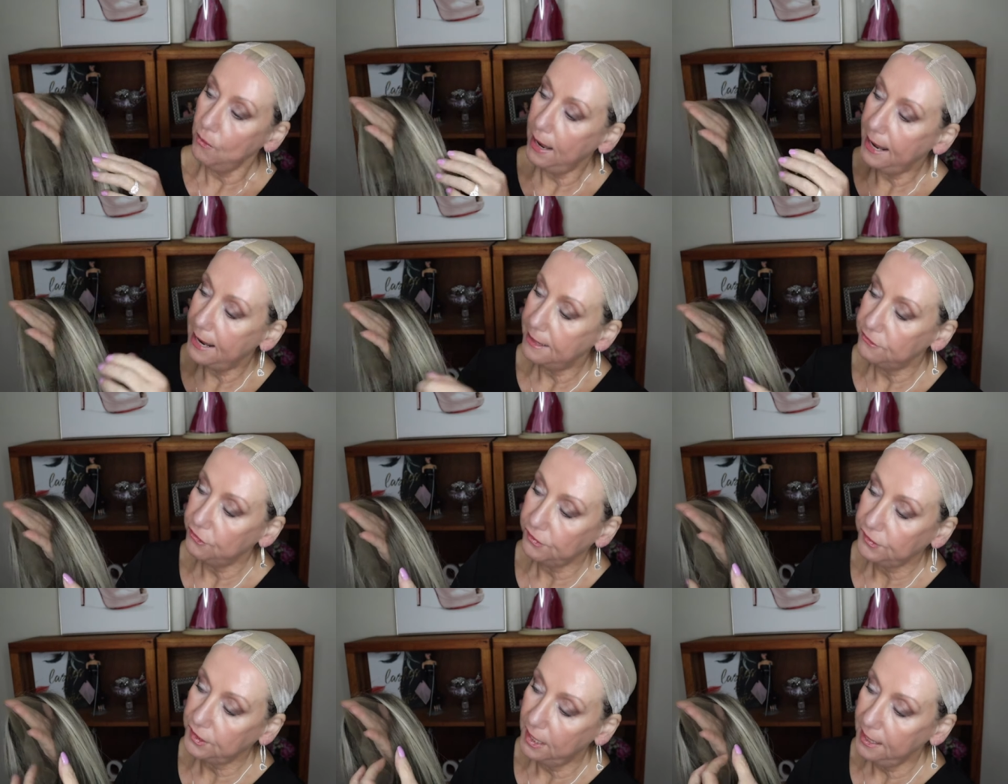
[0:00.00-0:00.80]
and
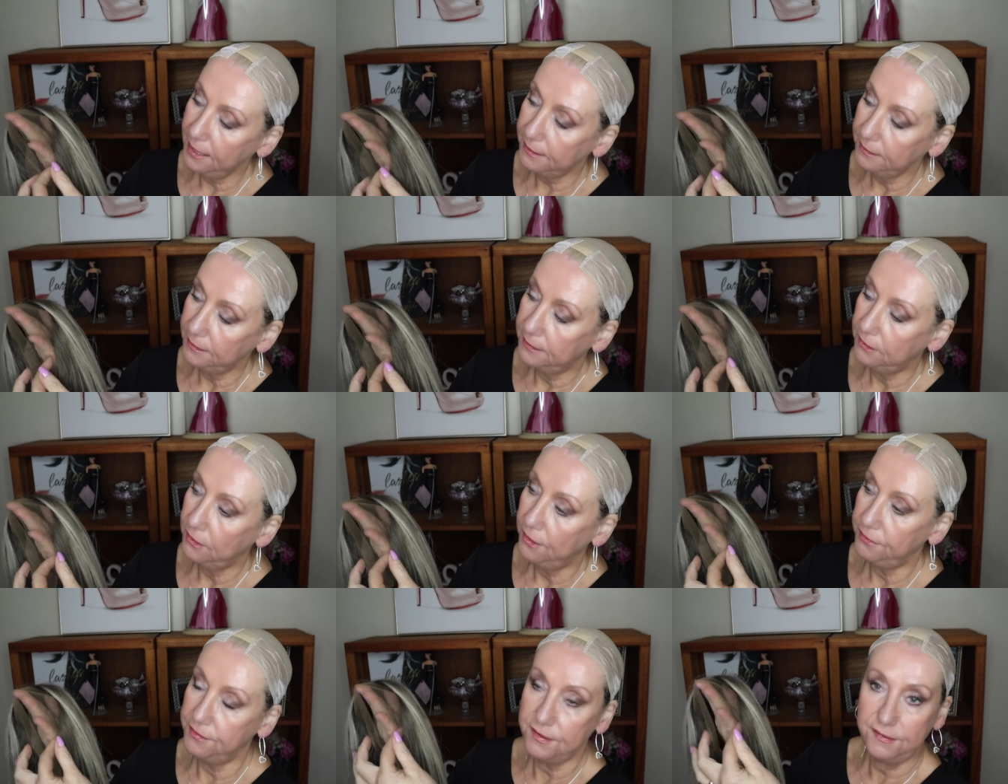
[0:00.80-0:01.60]
just cut
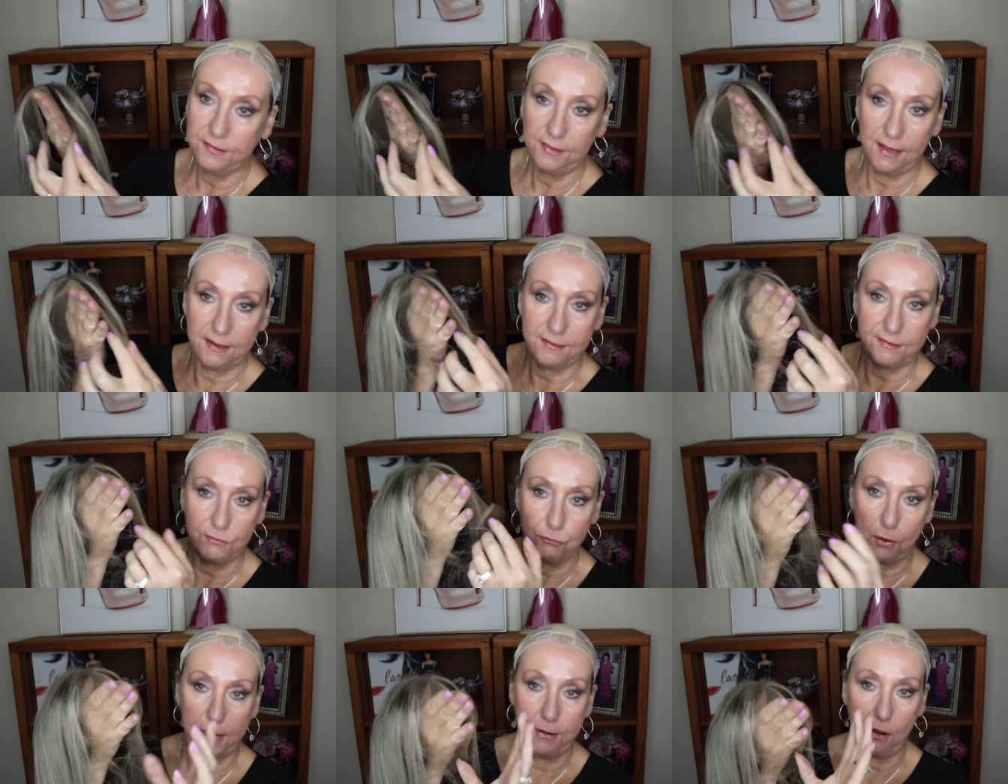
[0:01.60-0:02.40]
this lace
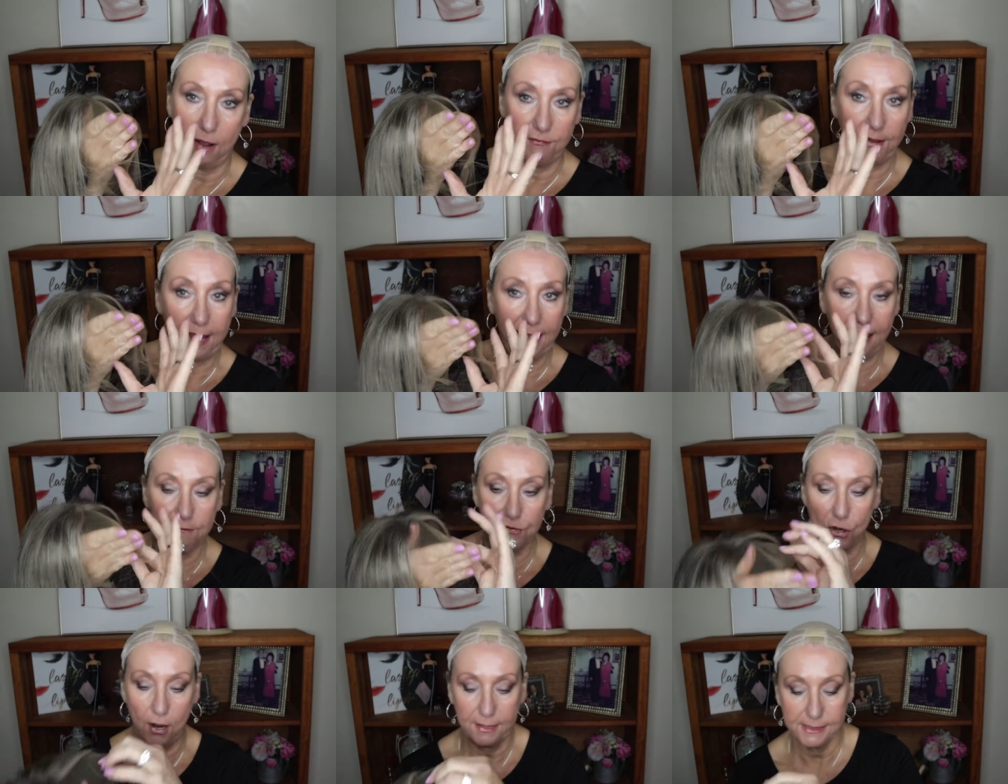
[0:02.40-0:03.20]
right off i
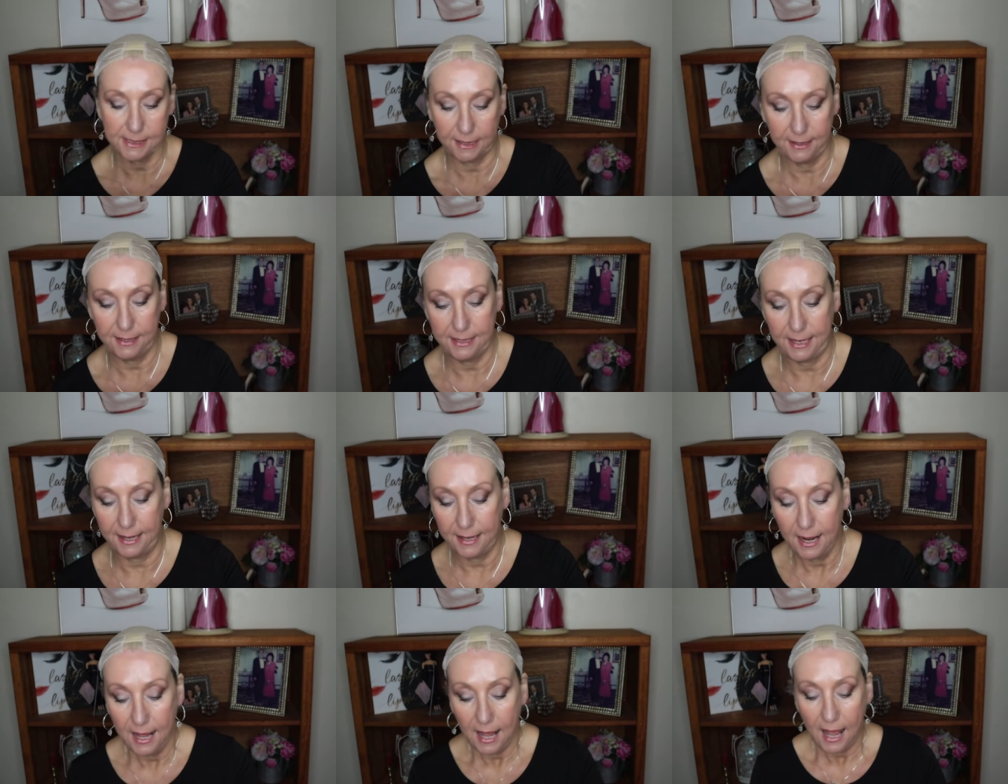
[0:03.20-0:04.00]
have not done it
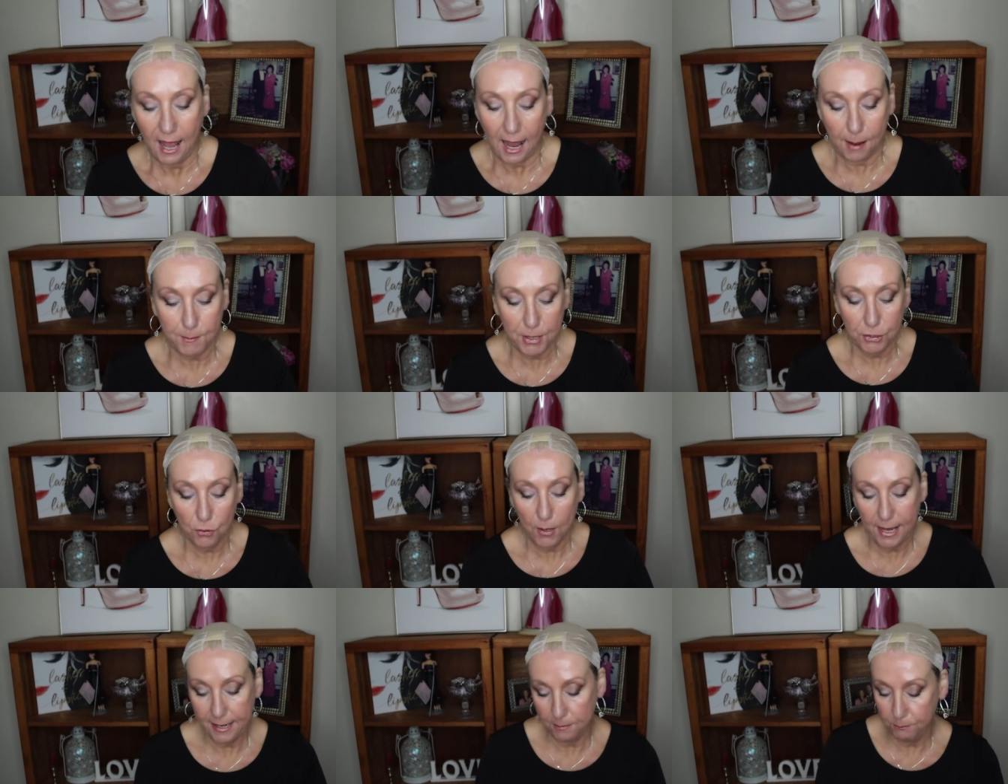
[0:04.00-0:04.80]
yet i'm going to
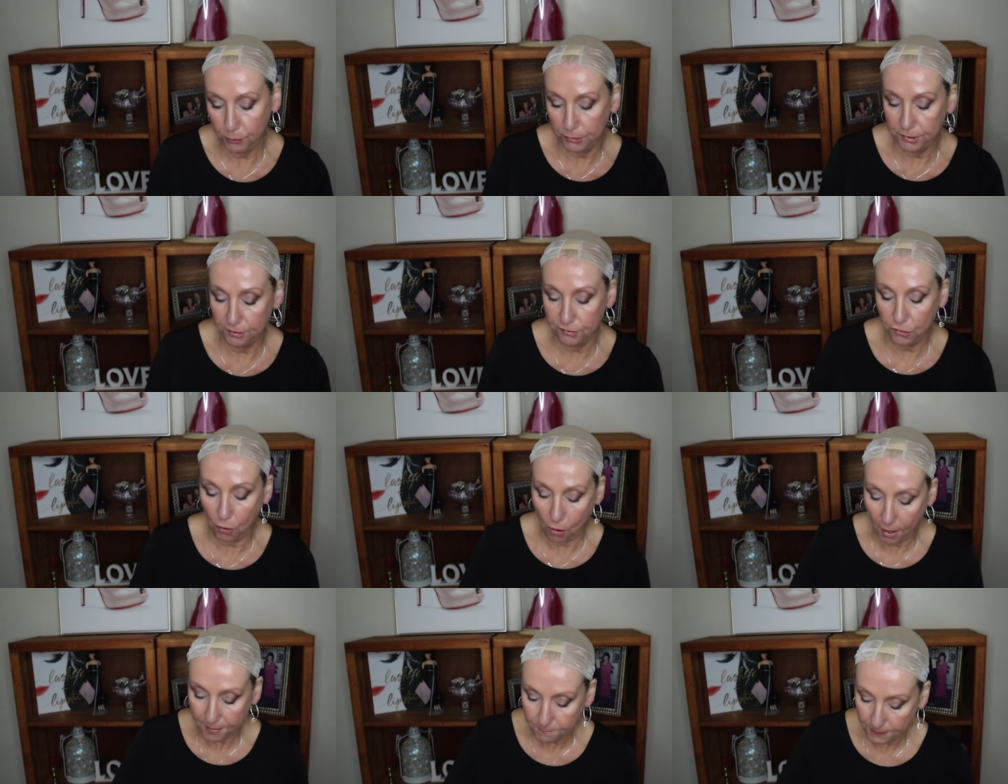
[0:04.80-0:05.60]
go ahead and put this
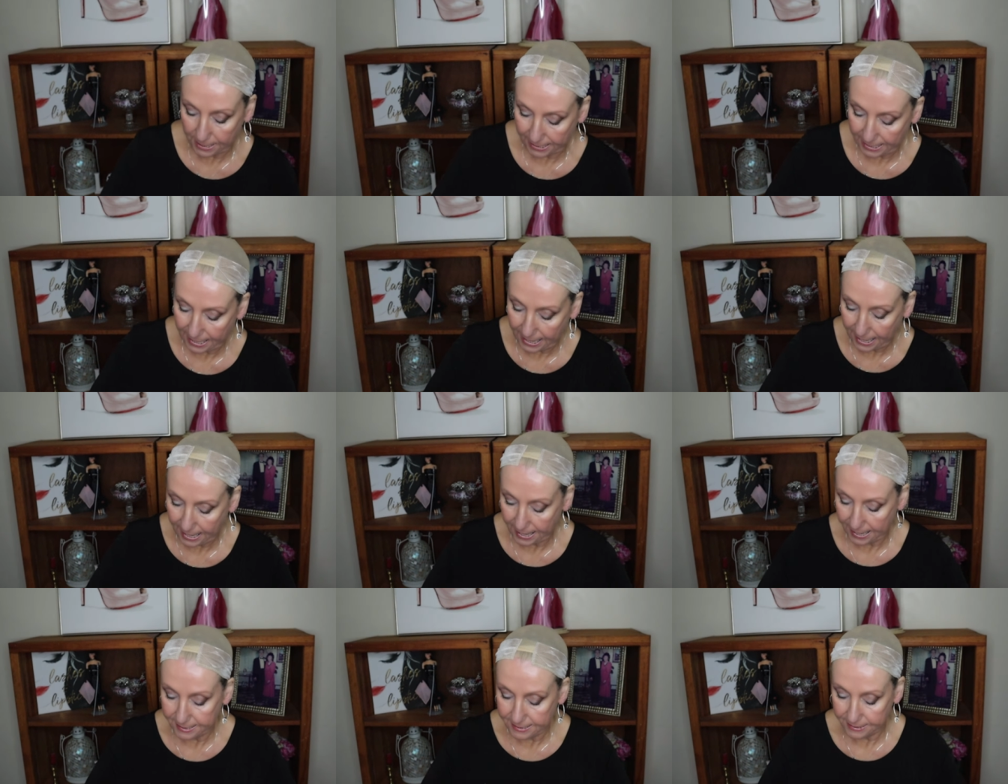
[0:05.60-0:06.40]
on my
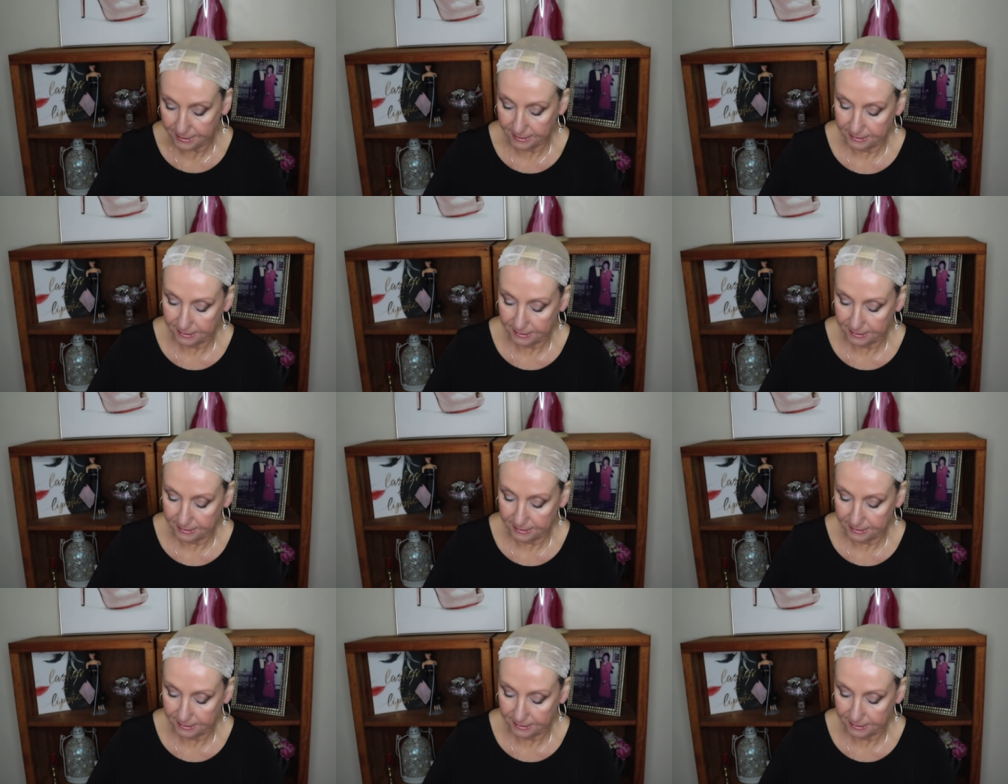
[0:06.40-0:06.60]
head